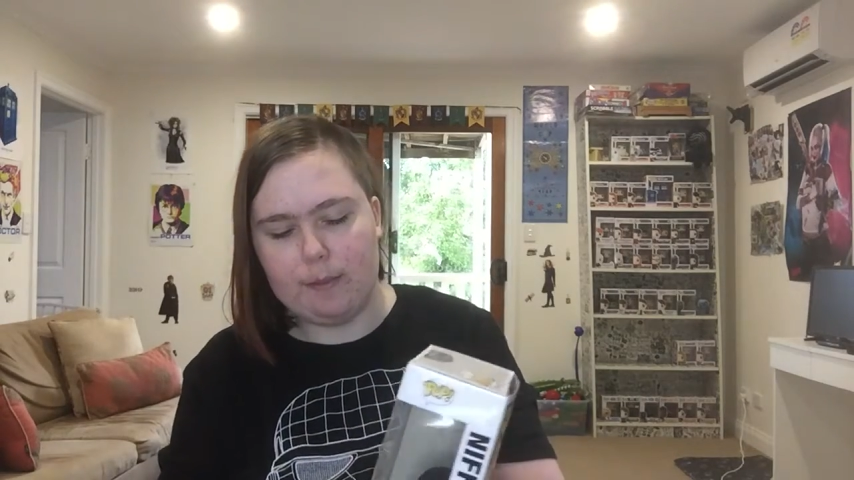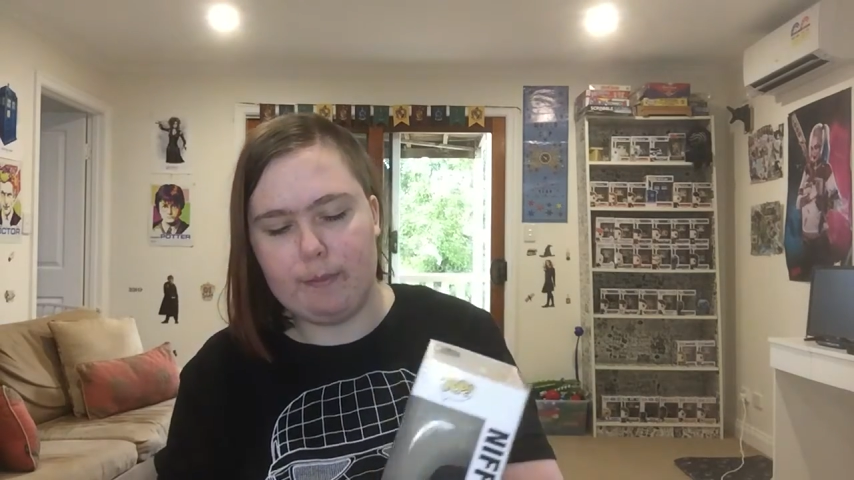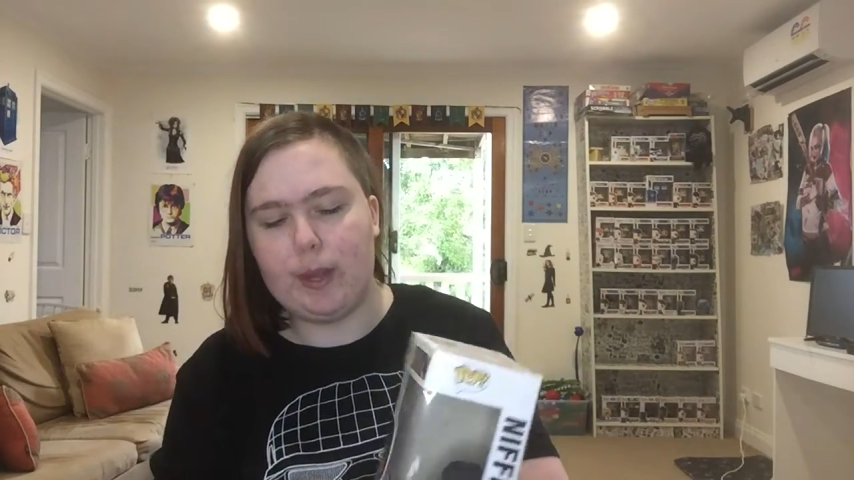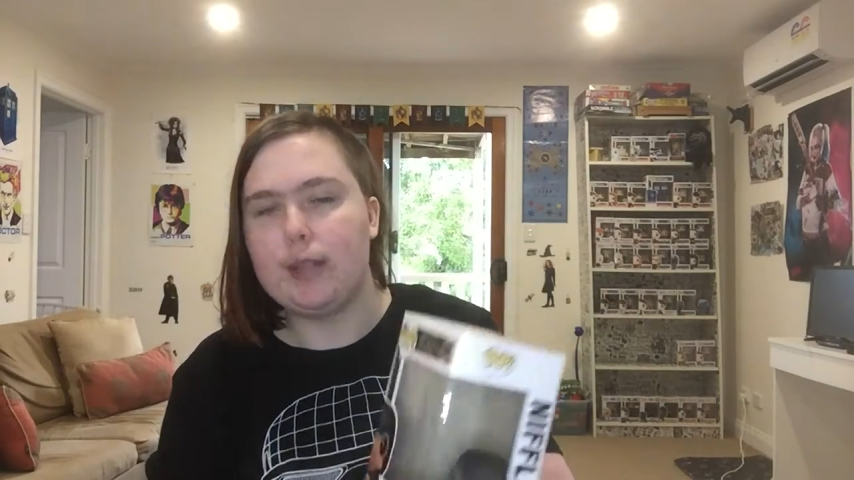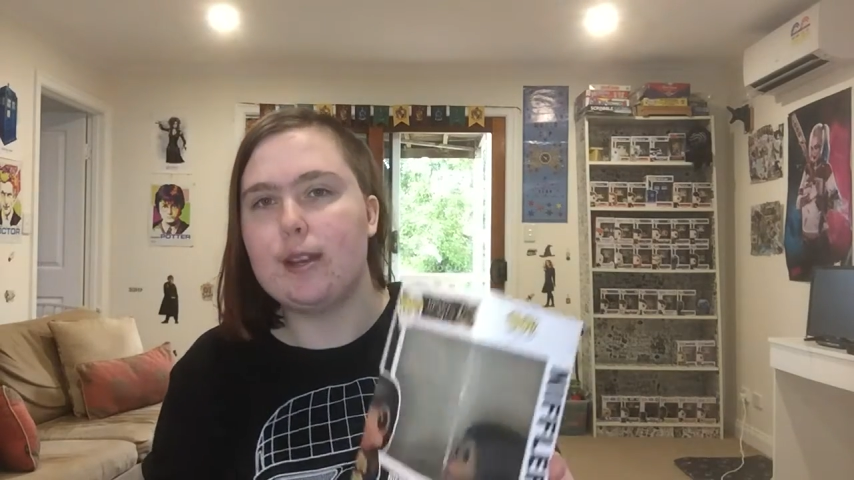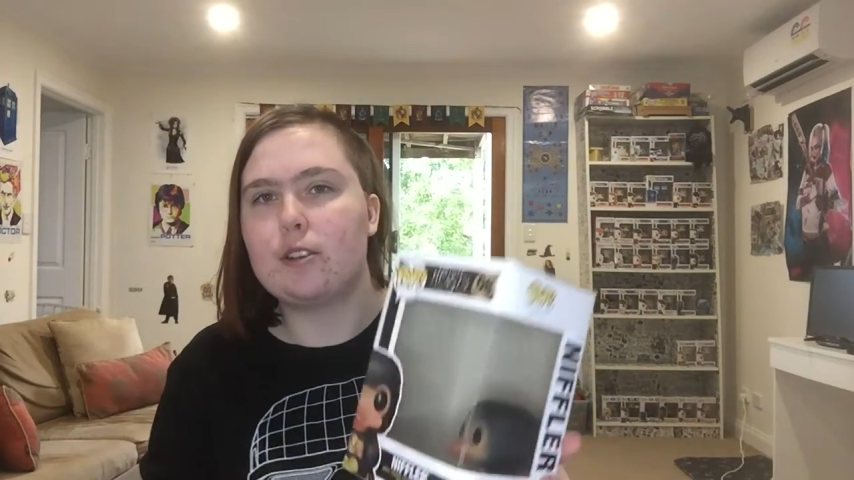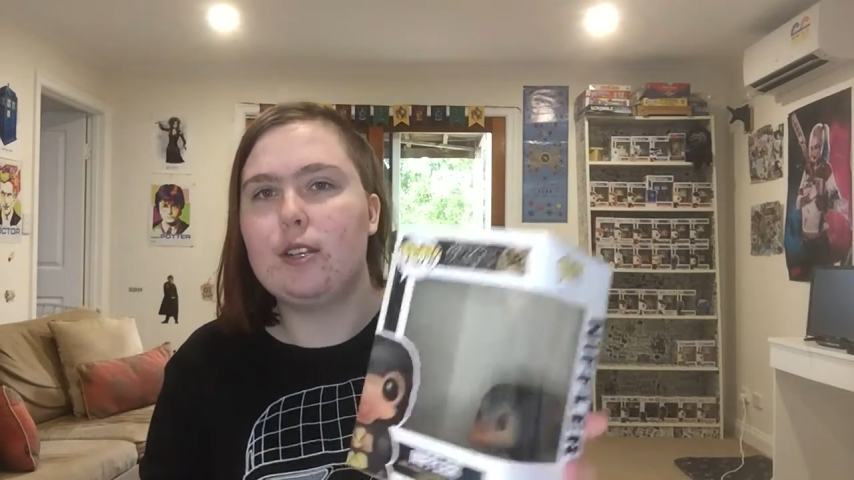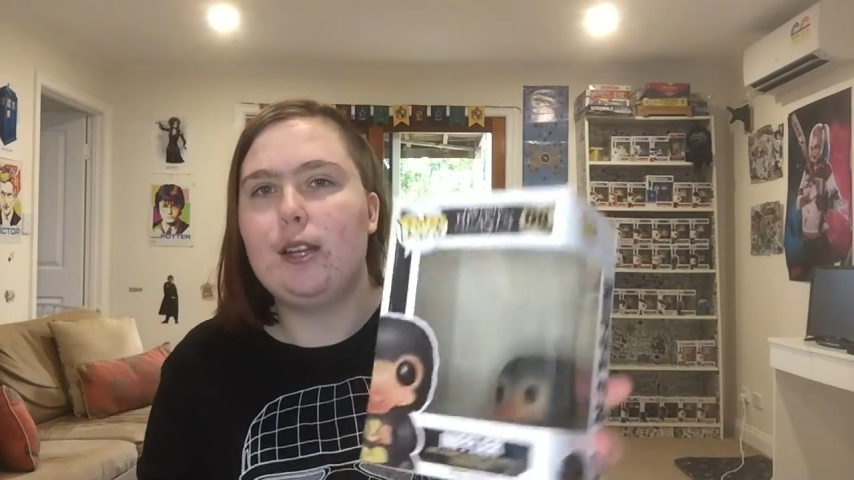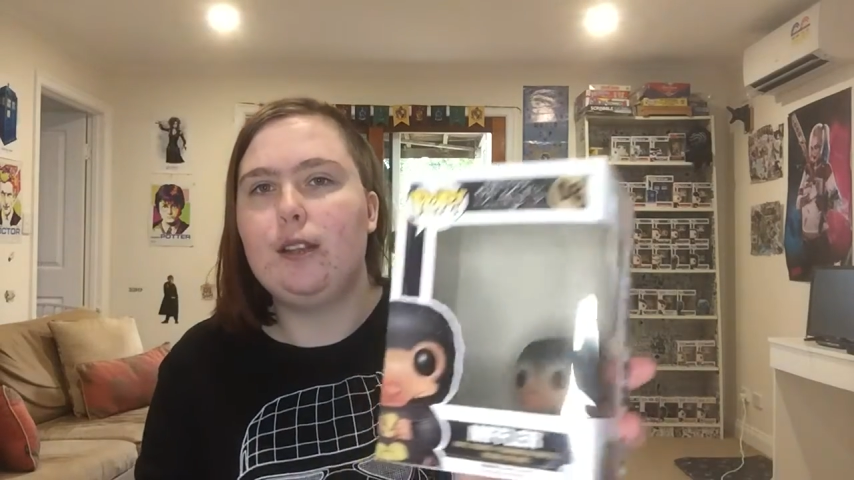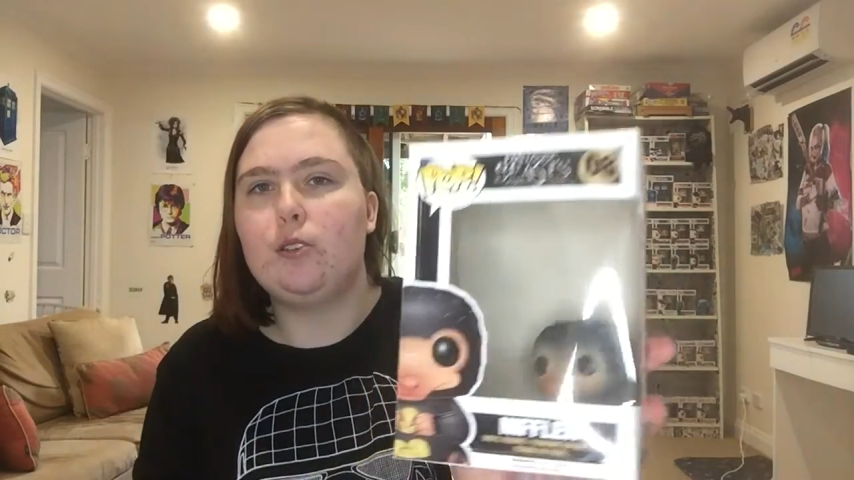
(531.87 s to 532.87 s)
but it's
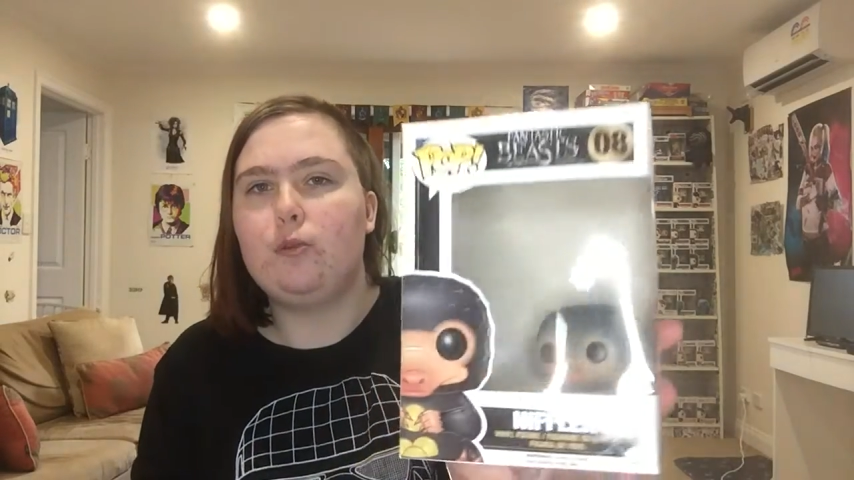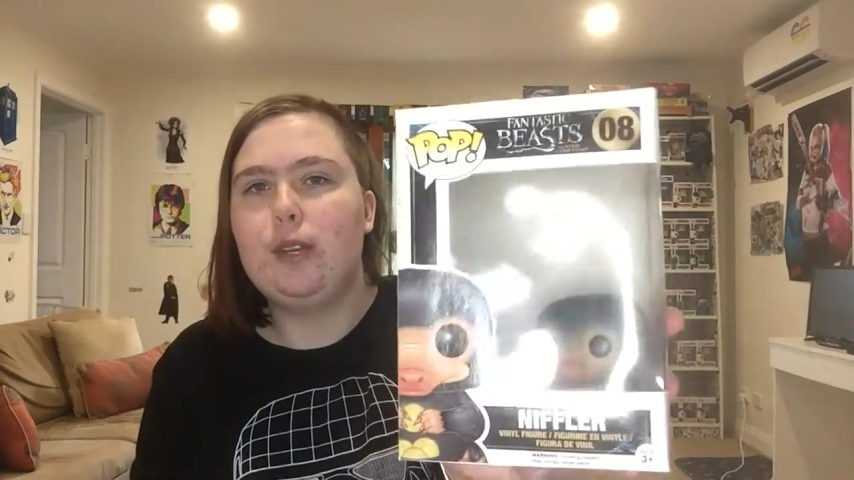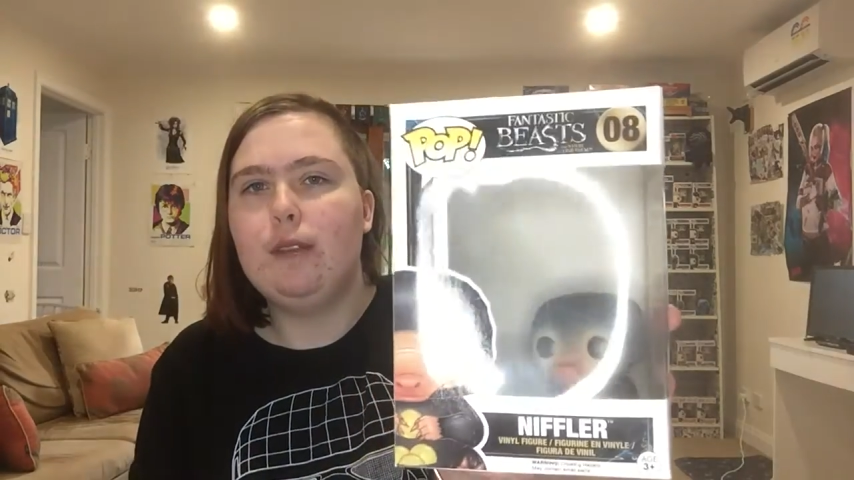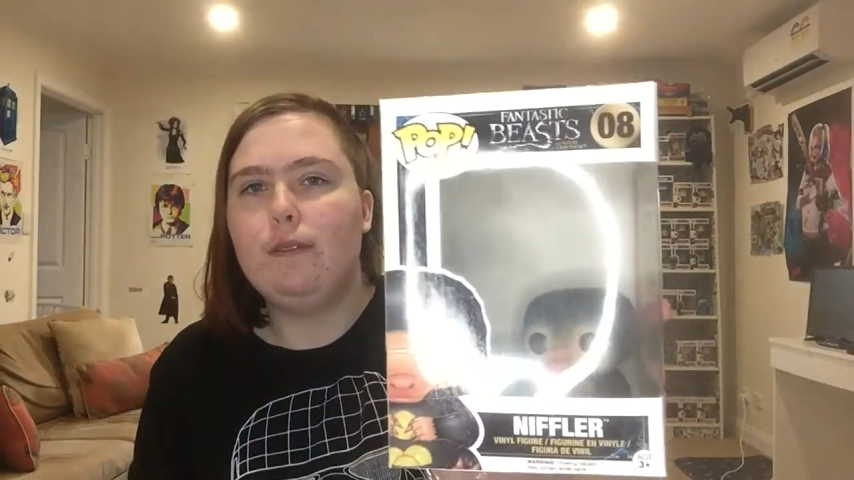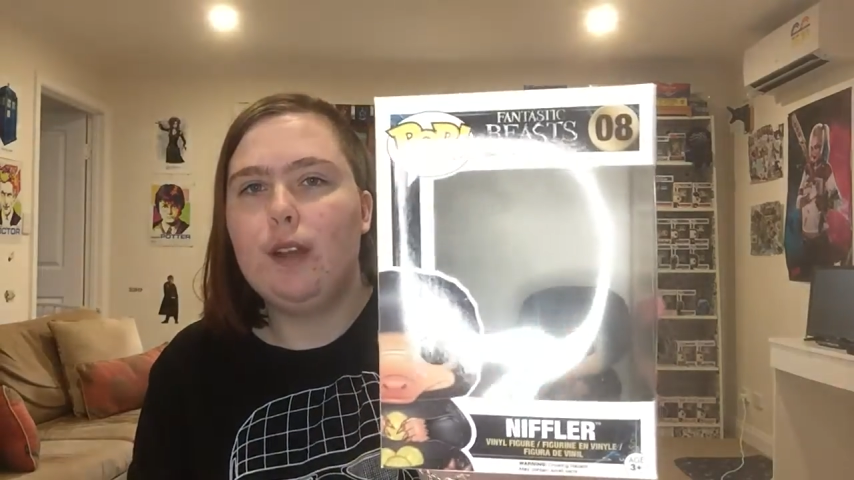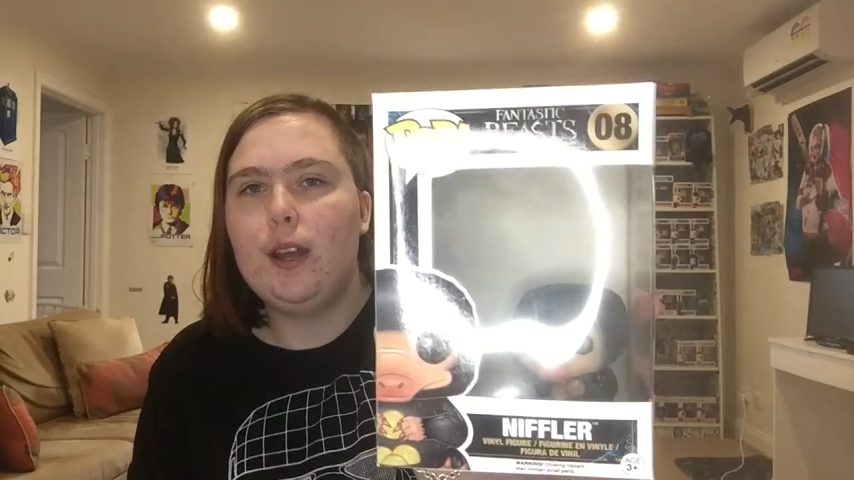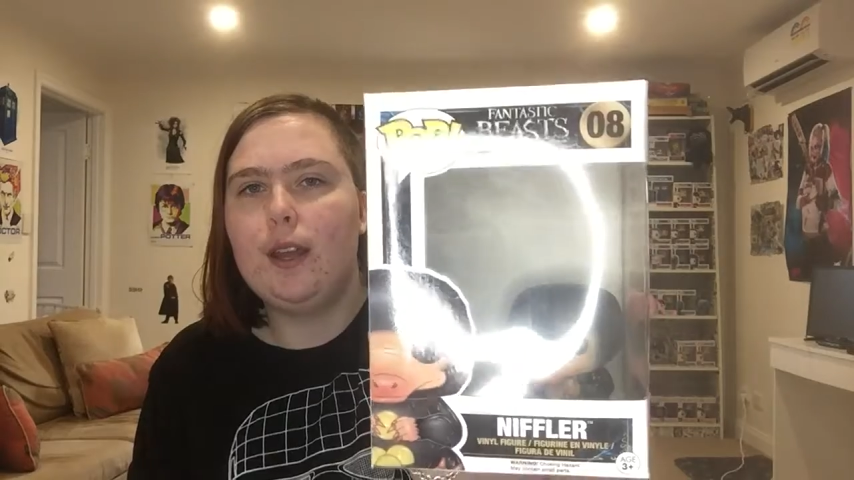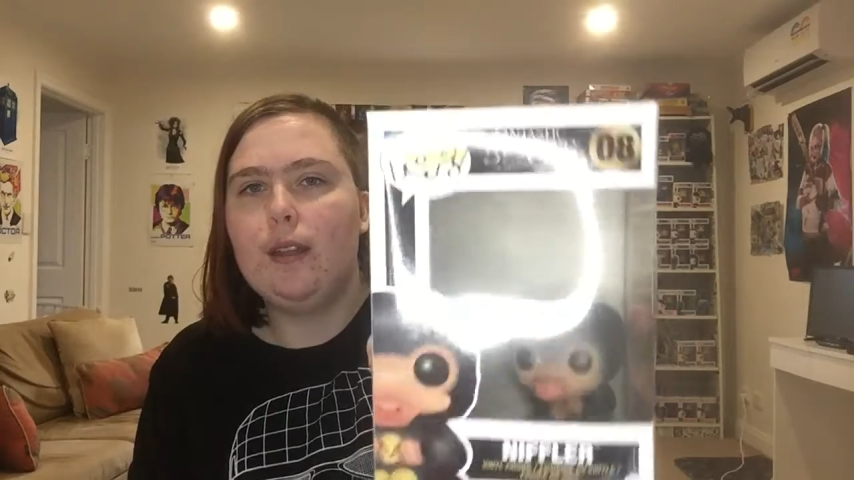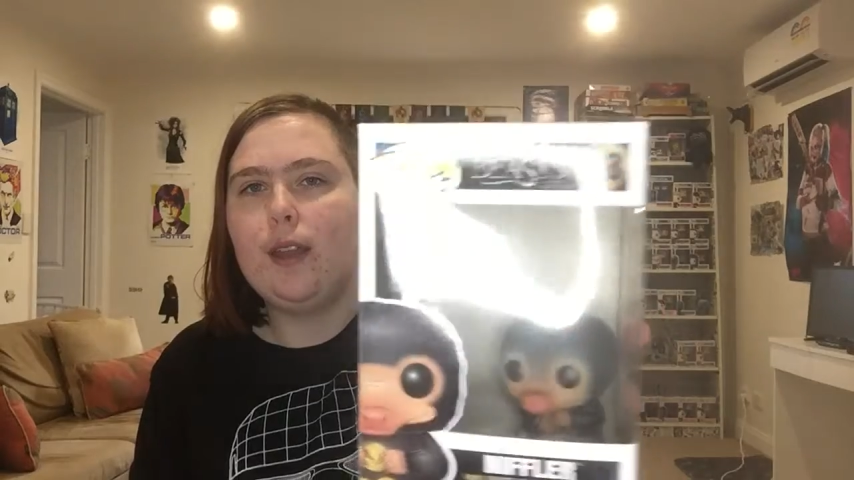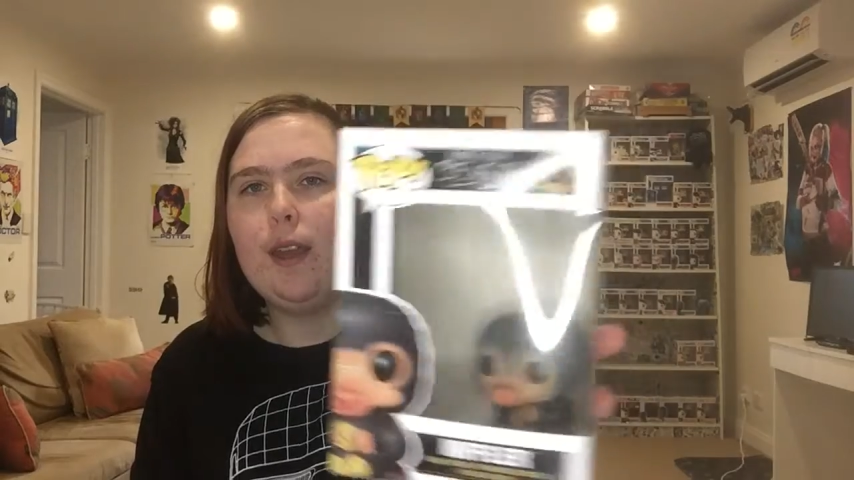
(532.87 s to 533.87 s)
actually a little Niffler
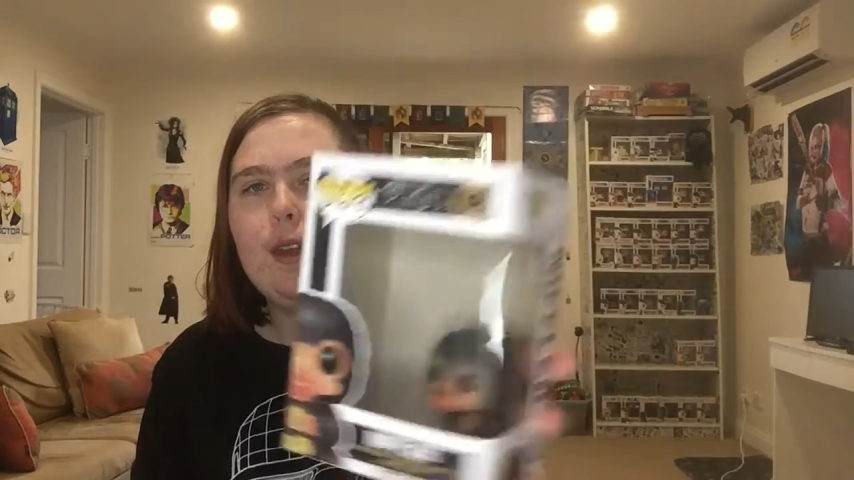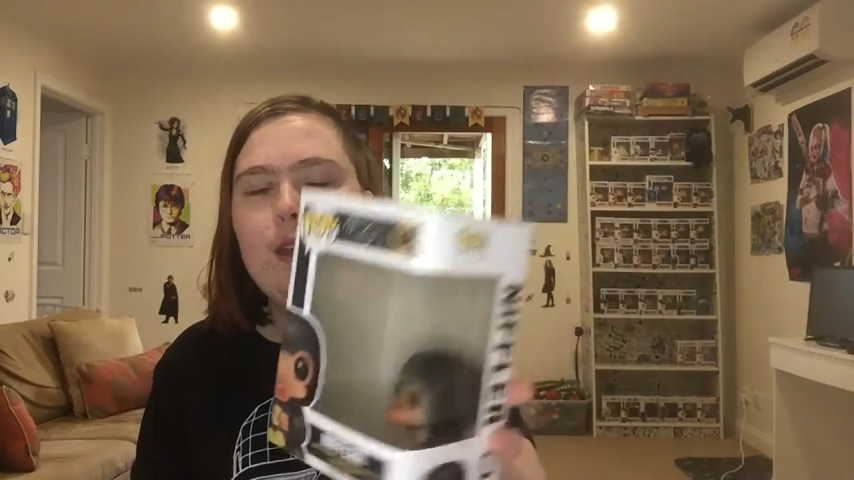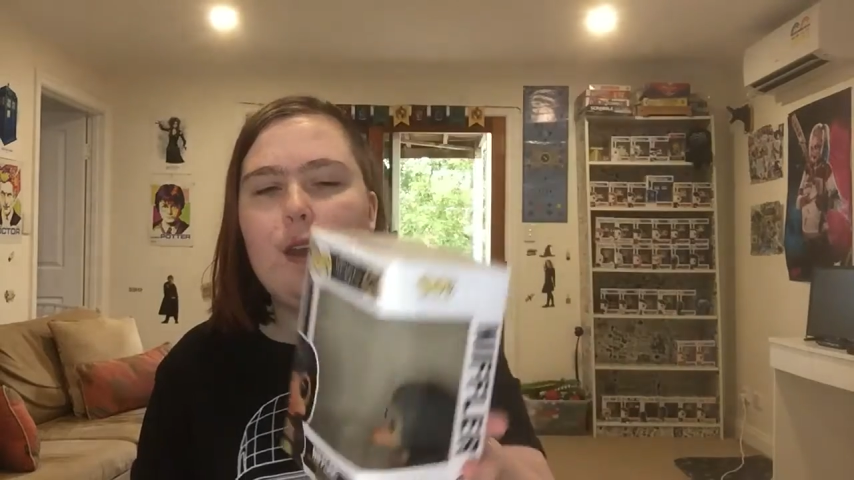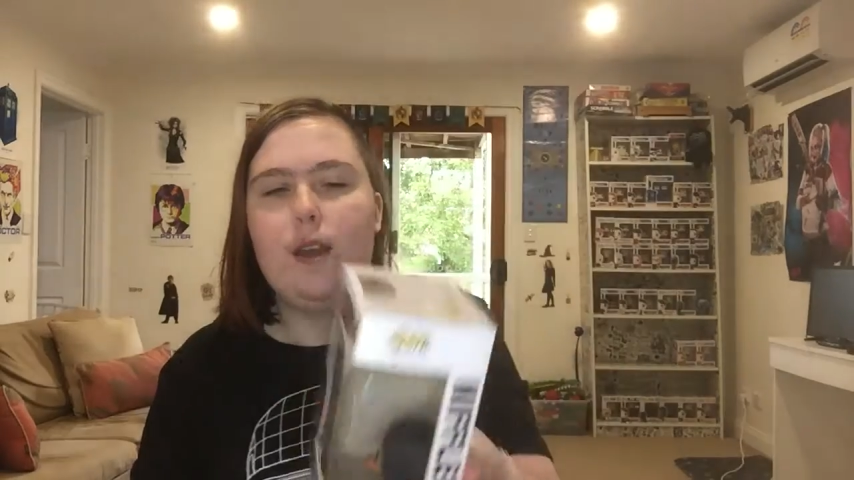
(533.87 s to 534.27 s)
in there.